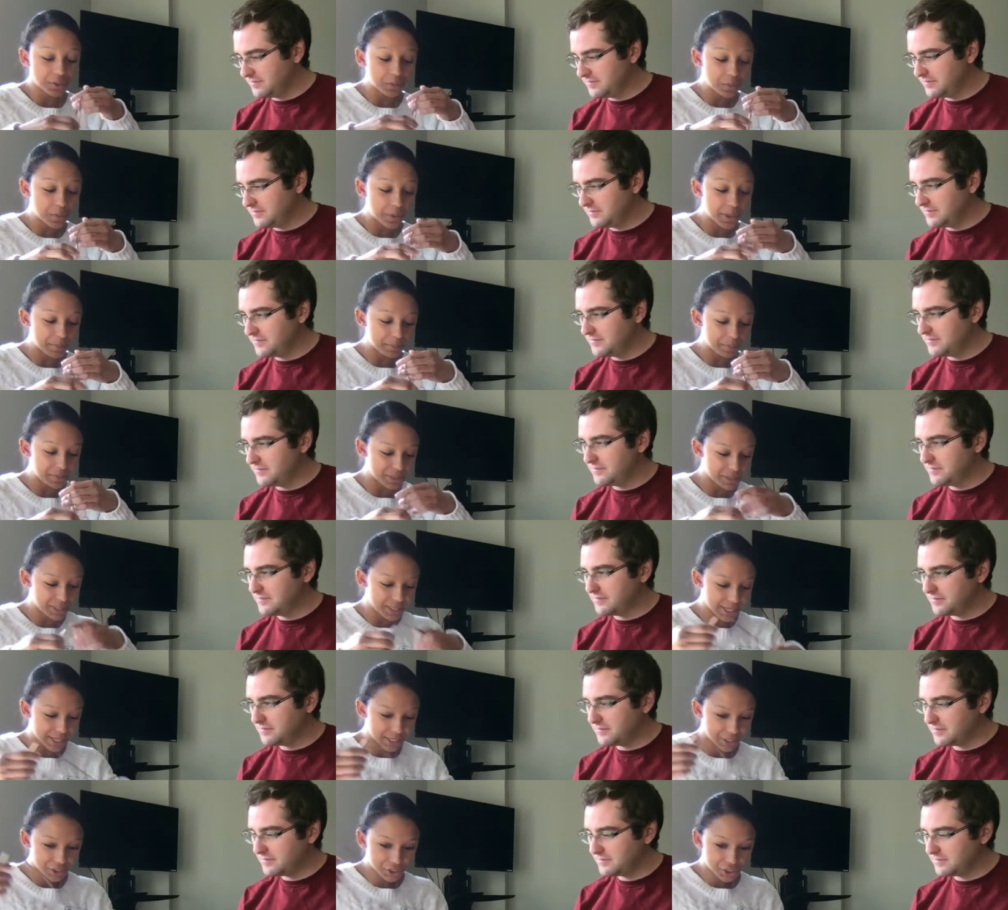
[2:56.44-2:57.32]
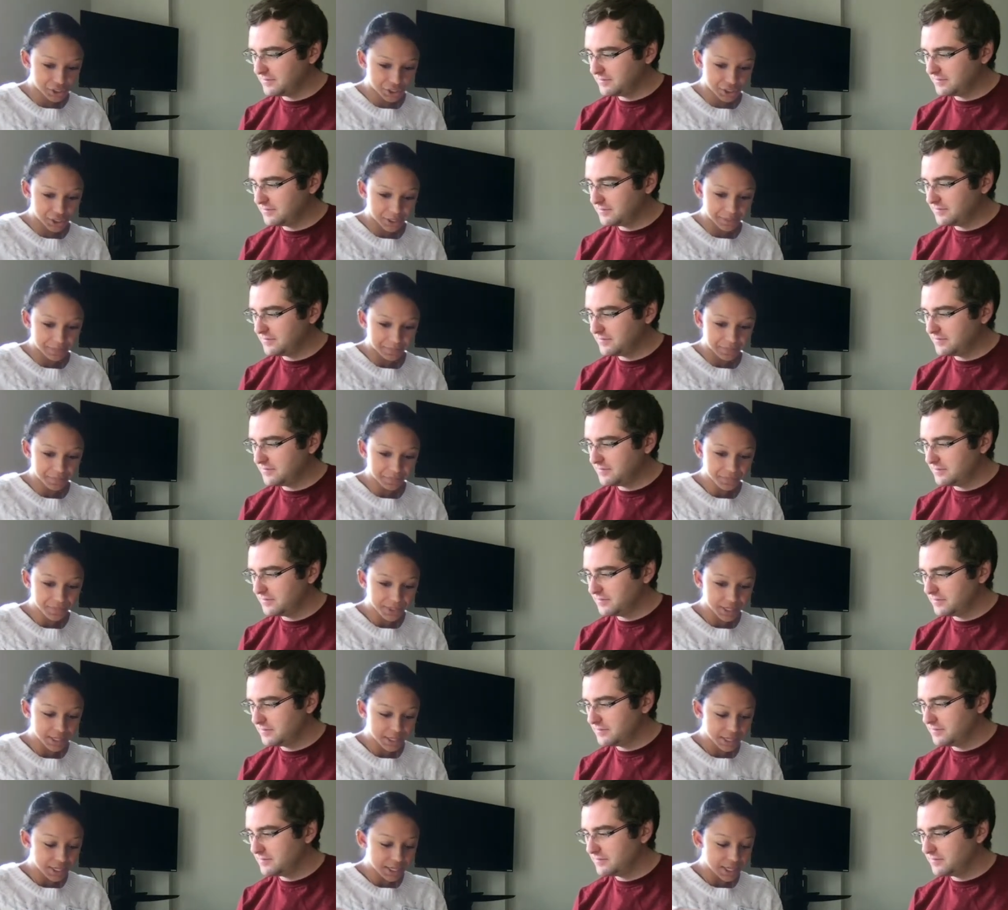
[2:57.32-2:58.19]
Speaker 1: the whip stitch.
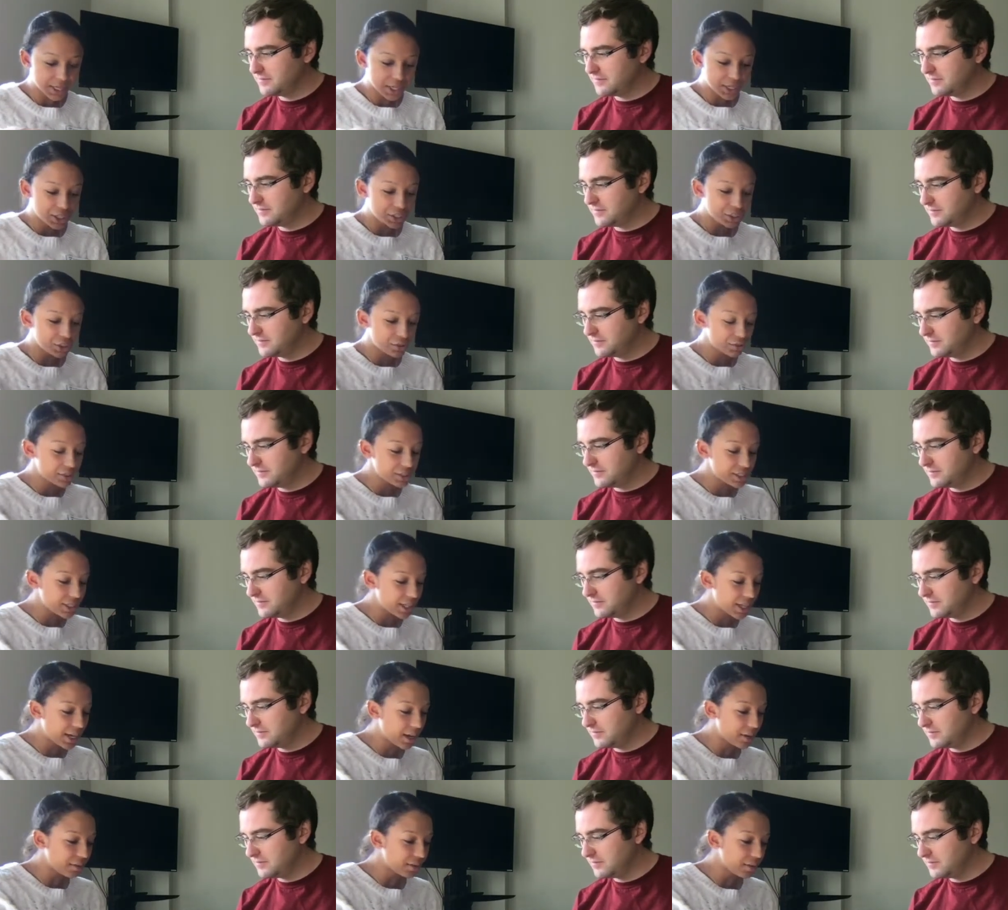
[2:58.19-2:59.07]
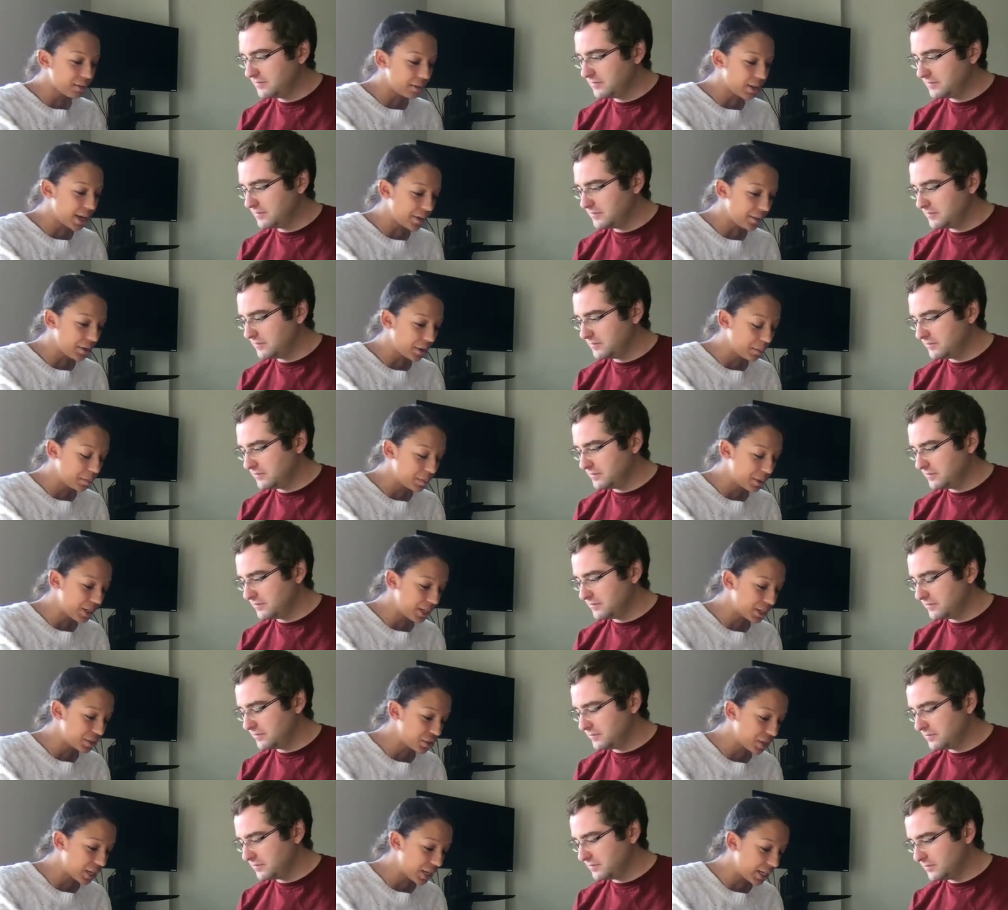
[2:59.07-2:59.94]
Do you see how the leather
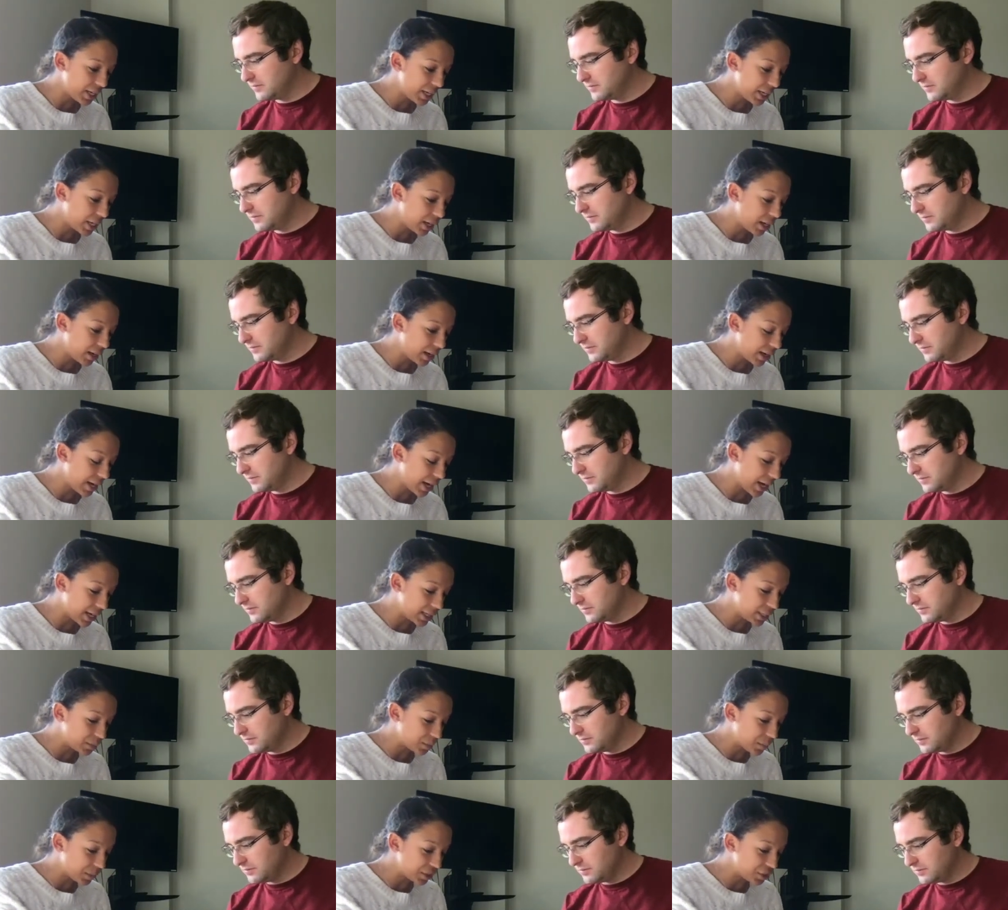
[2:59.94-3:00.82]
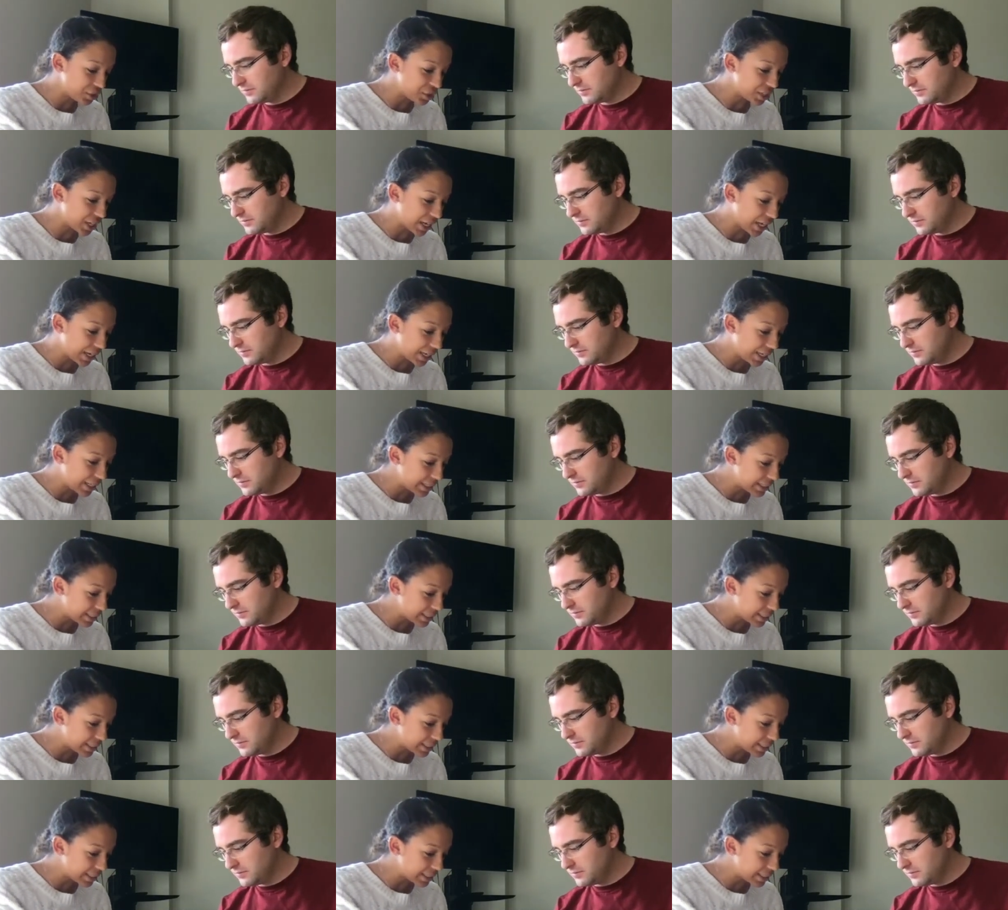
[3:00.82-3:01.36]
piece right here has one shiny